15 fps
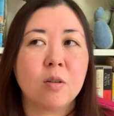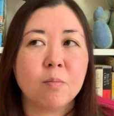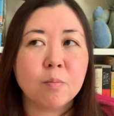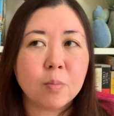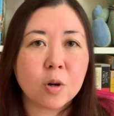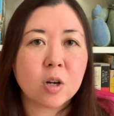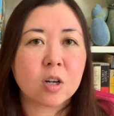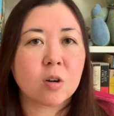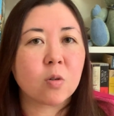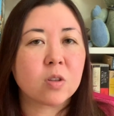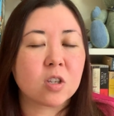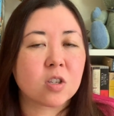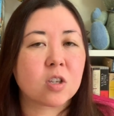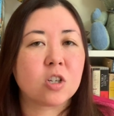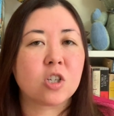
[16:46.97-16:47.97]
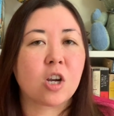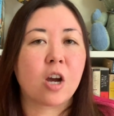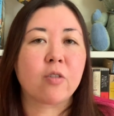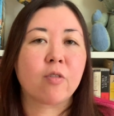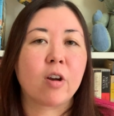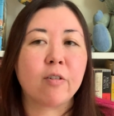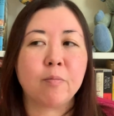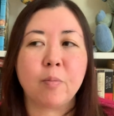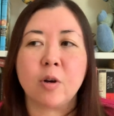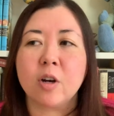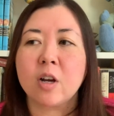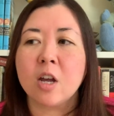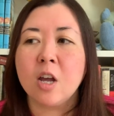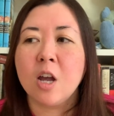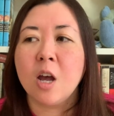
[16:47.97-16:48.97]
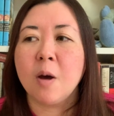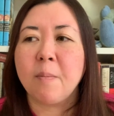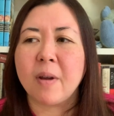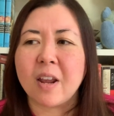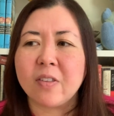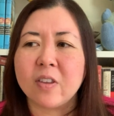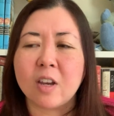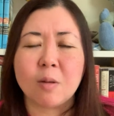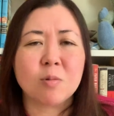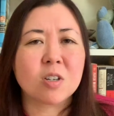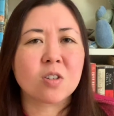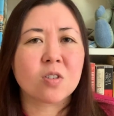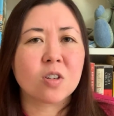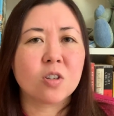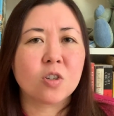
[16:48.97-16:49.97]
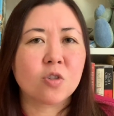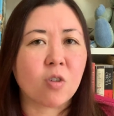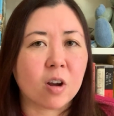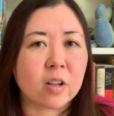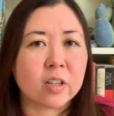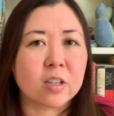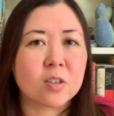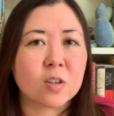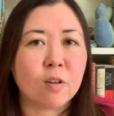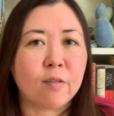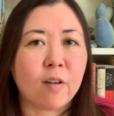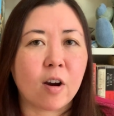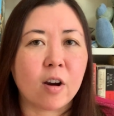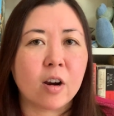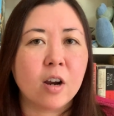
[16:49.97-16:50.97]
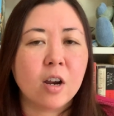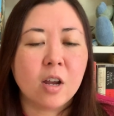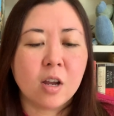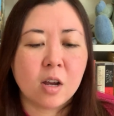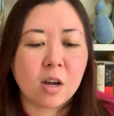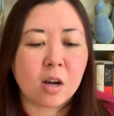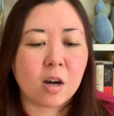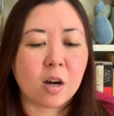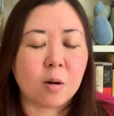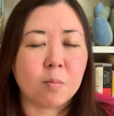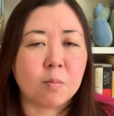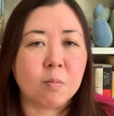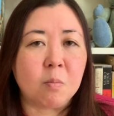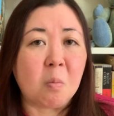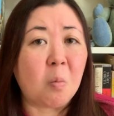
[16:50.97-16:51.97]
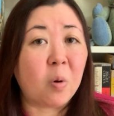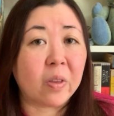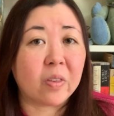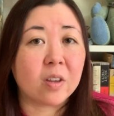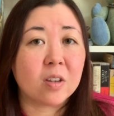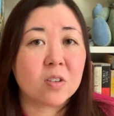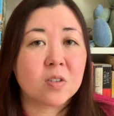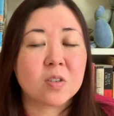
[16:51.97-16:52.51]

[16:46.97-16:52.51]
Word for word: book or this genre of book, but I think I'm just struggling so far with it.